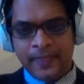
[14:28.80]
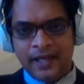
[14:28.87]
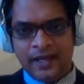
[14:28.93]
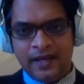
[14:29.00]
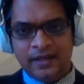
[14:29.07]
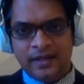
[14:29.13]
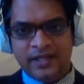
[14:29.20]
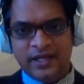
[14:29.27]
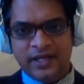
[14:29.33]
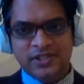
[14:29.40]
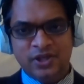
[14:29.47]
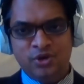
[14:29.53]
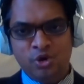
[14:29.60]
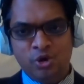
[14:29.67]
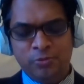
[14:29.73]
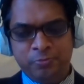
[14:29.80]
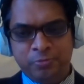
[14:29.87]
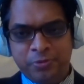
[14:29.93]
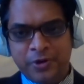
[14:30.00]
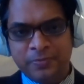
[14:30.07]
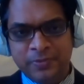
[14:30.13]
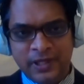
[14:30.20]
Uh, there is a no
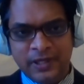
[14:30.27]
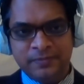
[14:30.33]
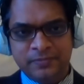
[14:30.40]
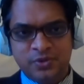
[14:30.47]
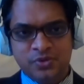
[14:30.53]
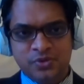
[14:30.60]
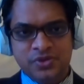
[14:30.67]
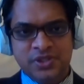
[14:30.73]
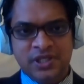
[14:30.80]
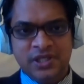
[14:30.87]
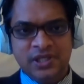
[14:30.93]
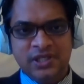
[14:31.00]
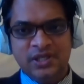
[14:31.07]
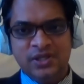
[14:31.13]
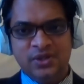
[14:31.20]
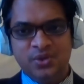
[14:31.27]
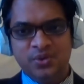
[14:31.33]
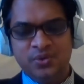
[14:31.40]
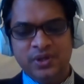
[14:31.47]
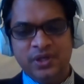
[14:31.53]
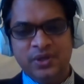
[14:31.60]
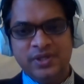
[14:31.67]
problem to sit
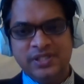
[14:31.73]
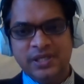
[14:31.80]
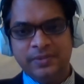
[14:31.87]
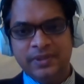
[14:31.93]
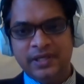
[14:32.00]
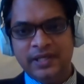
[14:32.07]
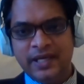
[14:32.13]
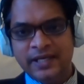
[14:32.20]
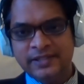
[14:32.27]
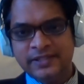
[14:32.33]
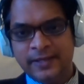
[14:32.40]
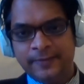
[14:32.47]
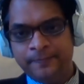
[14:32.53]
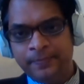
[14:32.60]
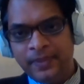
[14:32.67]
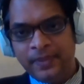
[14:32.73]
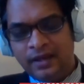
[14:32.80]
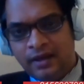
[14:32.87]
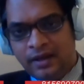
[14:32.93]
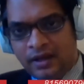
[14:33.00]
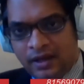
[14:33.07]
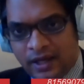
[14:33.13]
into USMLE exam.
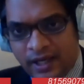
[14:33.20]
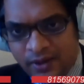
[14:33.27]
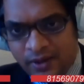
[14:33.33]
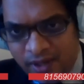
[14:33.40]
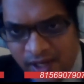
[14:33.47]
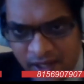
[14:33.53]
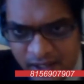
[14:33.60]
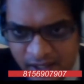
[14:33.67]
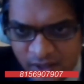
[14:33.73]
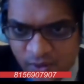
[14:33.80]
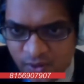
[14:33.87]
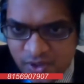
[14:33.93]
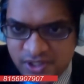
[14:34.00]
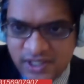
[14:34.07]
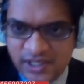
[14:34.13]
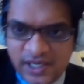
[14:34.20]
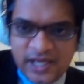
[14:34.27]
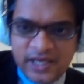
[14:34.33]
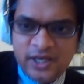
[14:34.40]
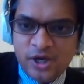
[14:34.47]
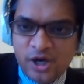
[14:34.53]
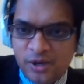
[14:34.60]
I got another question.
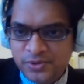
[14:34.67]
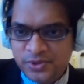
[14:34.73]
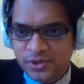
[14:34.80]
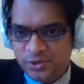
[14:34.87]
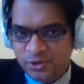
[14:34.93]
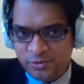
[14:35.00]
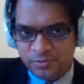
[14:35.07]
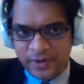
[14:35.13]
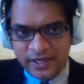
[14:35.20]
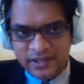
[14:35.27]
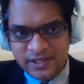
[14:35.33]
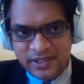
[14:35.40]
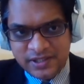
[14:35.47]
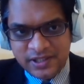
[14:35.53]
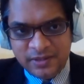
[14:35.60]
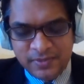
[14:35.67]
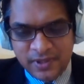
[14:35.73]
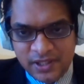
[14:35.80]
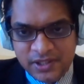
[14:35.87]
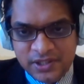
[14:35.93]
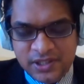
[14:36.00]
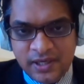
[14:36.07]
Any option to practice in
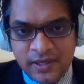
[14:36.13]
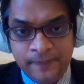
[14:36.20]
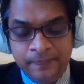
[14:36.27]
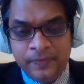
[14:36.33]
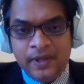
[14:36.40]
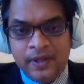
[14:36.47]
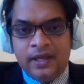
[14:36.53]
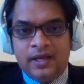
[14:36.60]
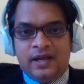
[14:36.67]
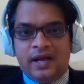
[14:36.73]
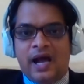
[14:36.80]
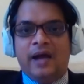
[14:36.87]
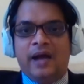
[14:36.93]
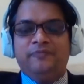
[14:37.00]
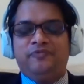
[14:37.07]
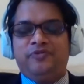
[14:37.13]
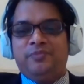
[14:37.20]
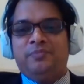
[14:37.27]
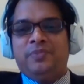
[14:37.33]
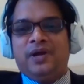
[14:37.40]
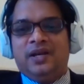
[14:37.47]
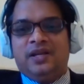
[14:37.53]
Malaysia? I'm
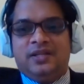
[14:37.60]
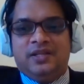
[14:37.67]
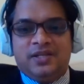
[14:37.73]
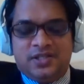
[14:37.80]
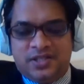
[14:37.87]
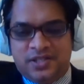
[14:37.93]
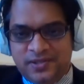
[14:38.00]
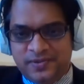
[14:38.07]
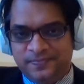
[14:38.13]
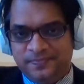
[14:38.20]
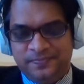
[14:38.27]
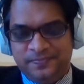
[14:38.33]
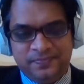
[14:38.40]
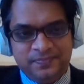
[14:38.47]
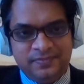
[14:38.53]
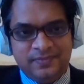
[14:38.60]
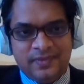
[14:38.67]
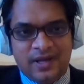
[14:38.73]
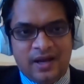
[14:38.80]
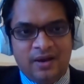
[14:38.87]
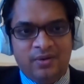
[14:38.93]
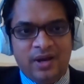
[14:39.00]
from Bangladesh.
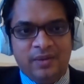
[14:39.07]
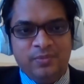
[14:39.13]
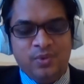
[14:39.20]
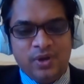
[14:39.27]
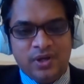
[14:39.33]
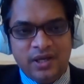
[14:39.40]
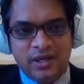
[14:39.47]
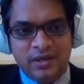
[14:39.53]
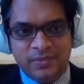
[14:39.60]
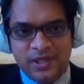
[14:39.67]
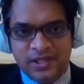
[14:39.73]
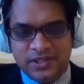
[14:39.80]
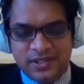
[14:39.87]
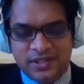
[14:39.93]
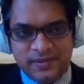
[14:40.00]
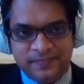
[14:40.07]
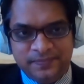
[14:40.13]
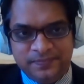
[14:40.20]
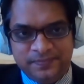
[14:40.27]
How I am working in Malaysia?